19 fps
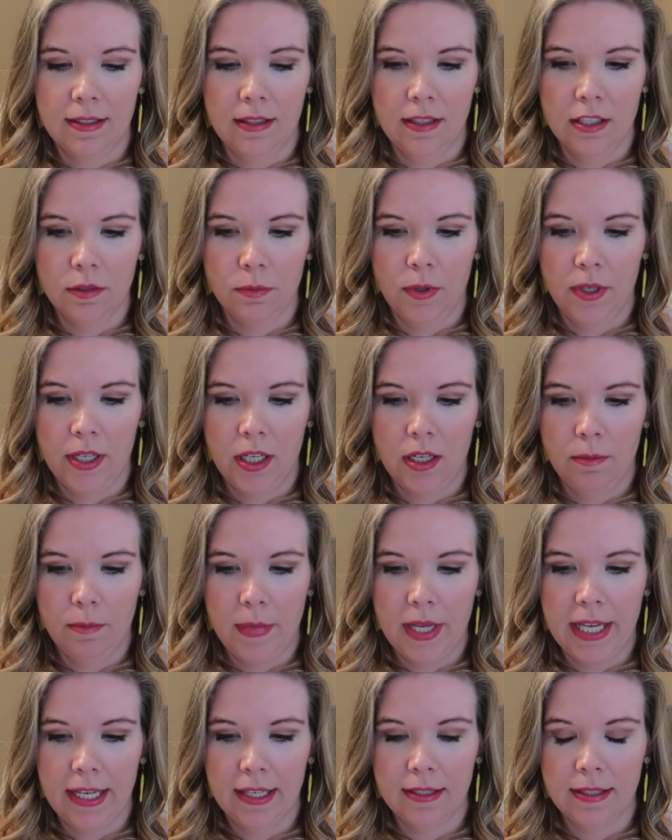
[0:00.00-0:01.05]
This one
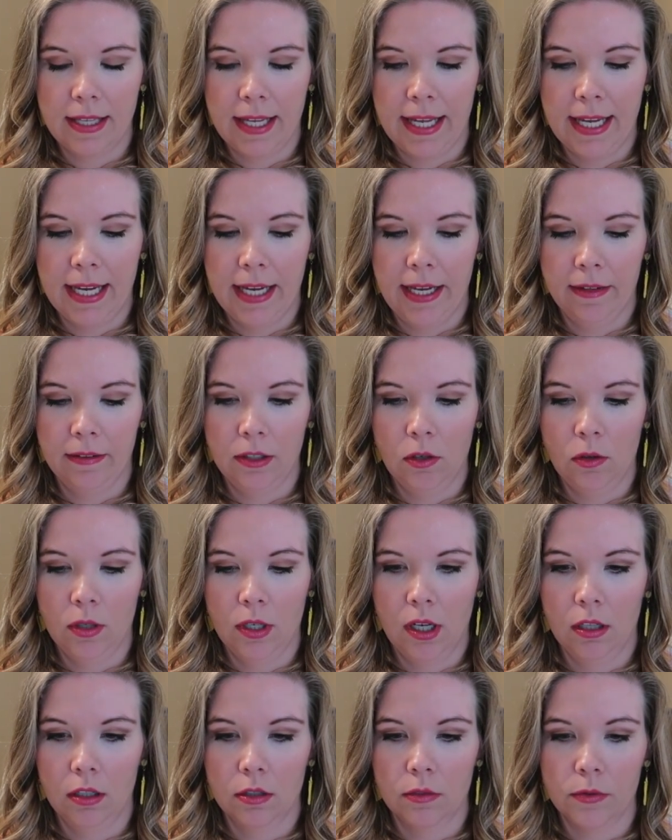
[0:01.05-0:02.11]
makes a little
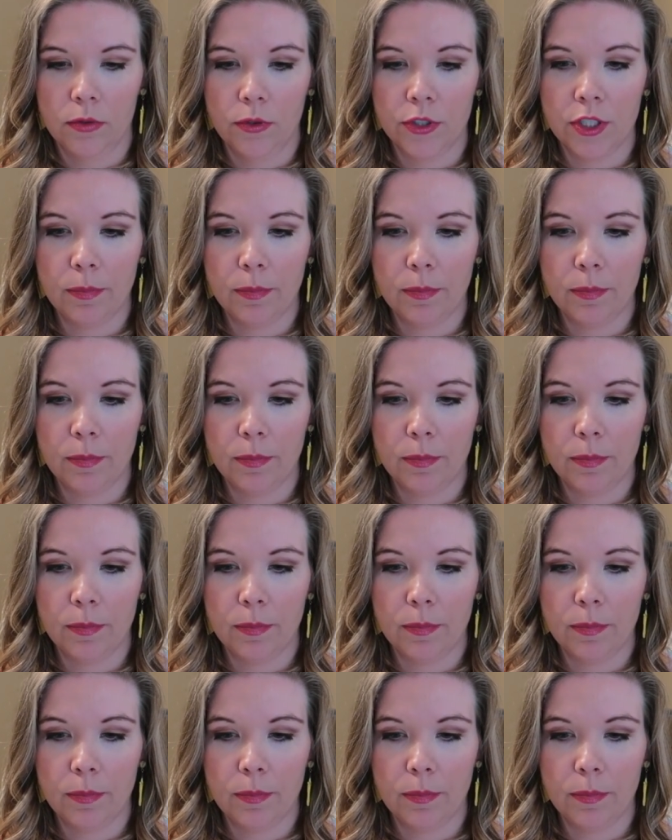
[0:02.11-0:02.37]
colorful